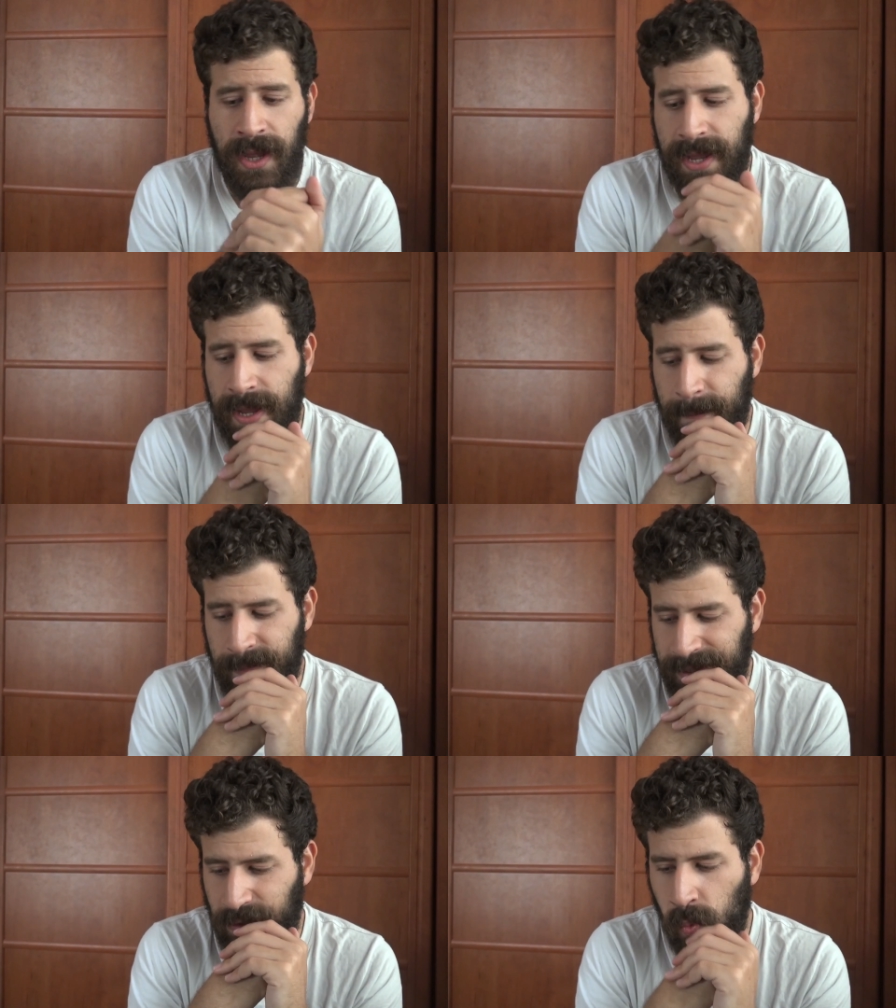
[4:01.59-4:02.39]

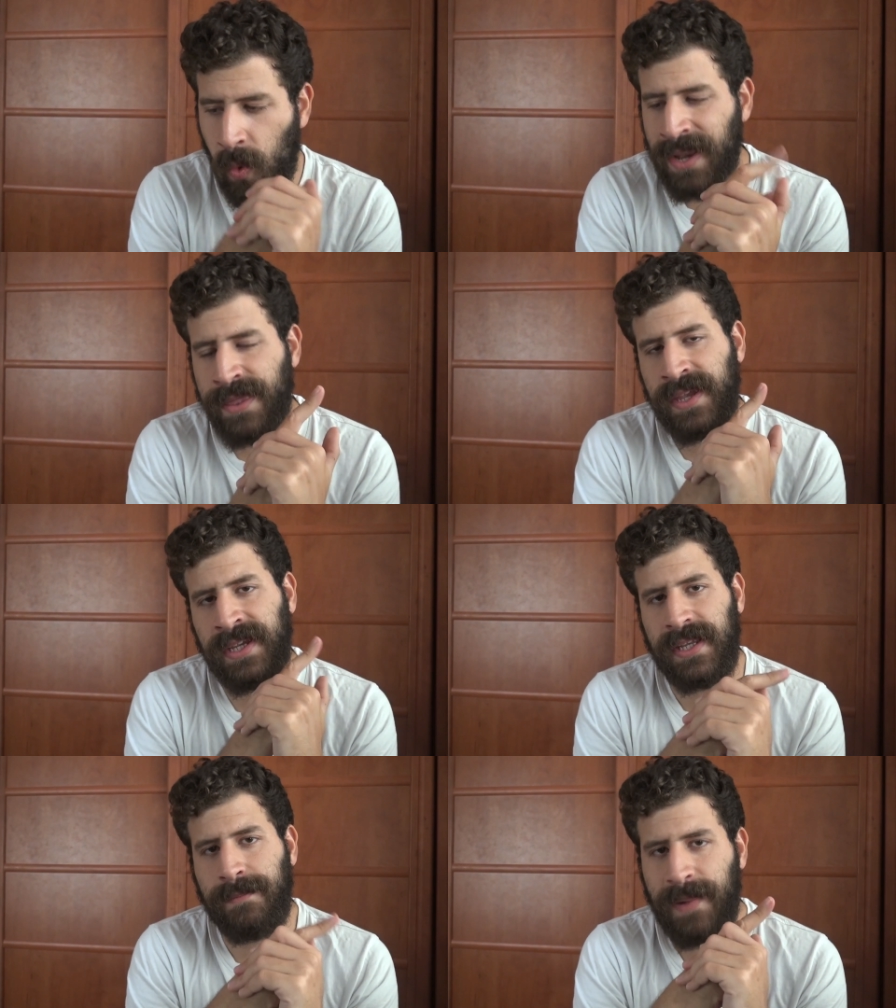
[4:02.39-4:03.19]
Um, the one
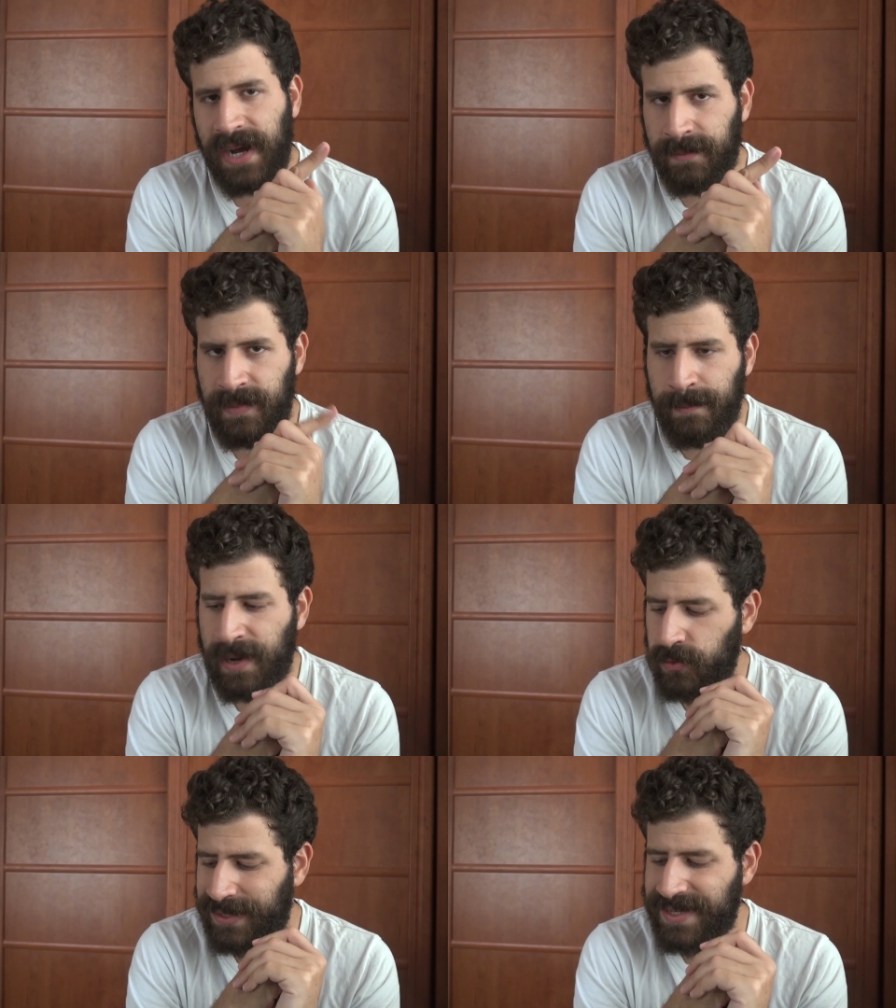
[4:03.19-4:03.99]
thing that bugged me
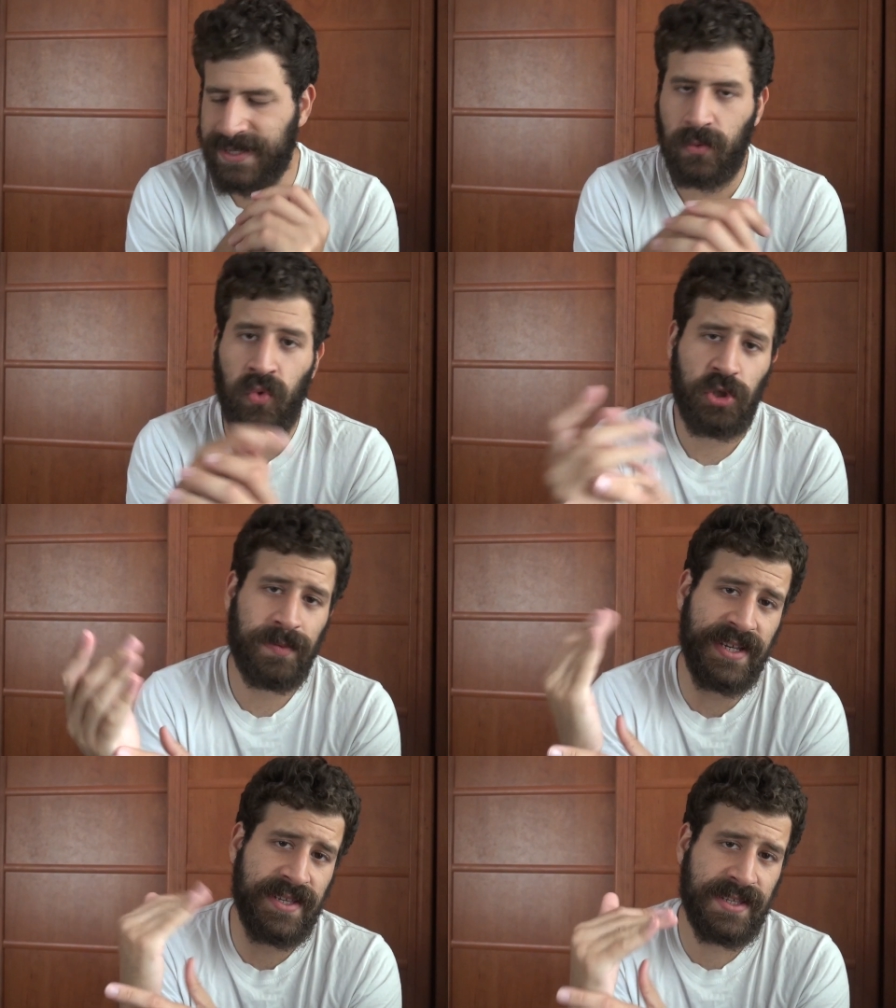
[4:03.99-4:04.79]
about these, which
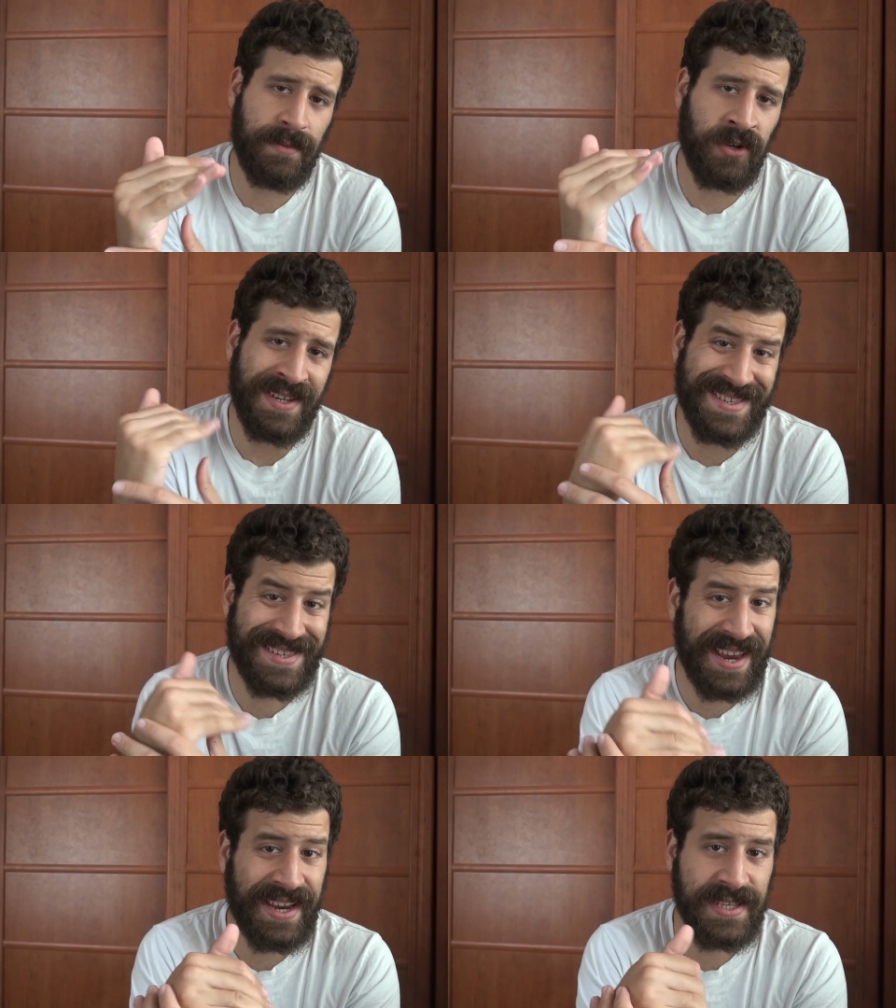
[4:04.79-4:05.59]
places them on the
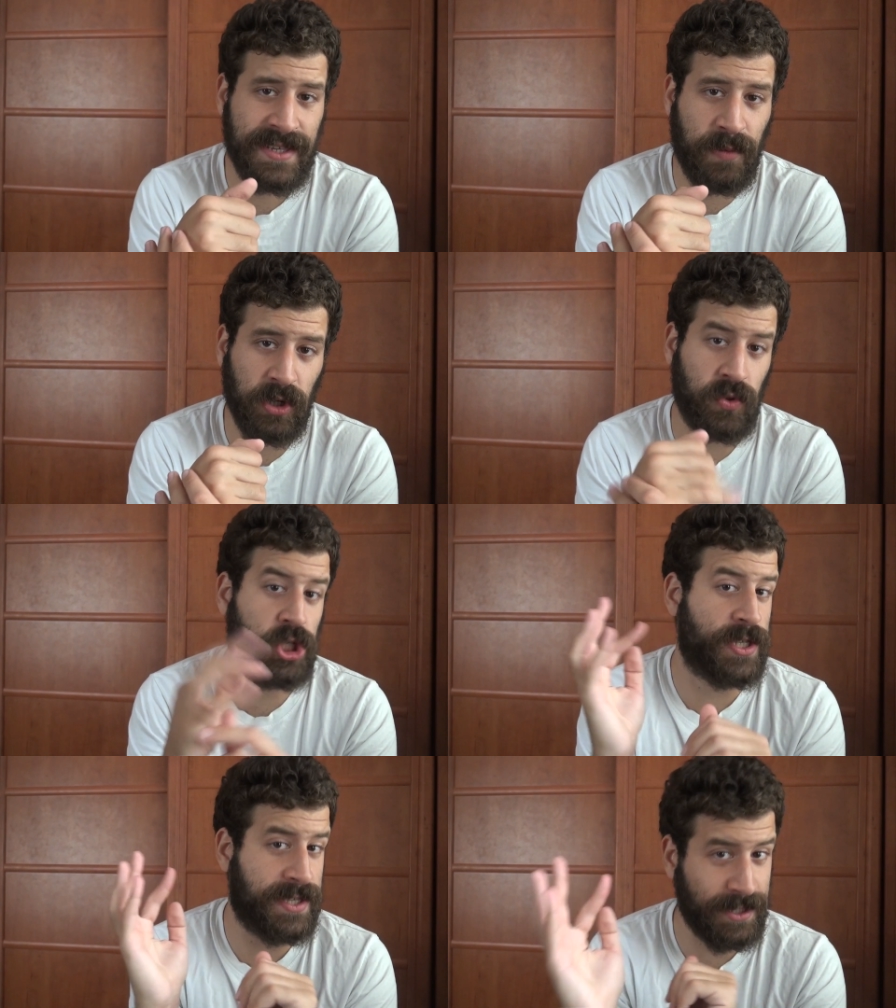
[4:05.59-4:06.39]
second spot,
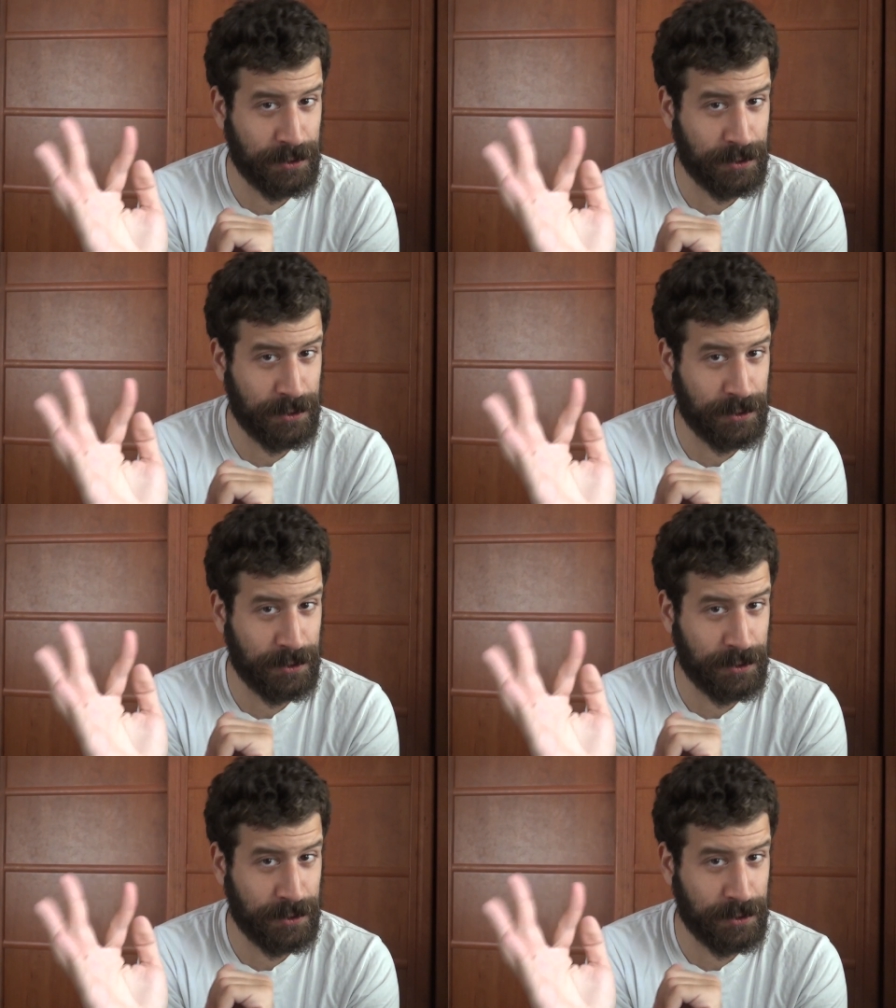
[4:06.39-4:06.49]
which is still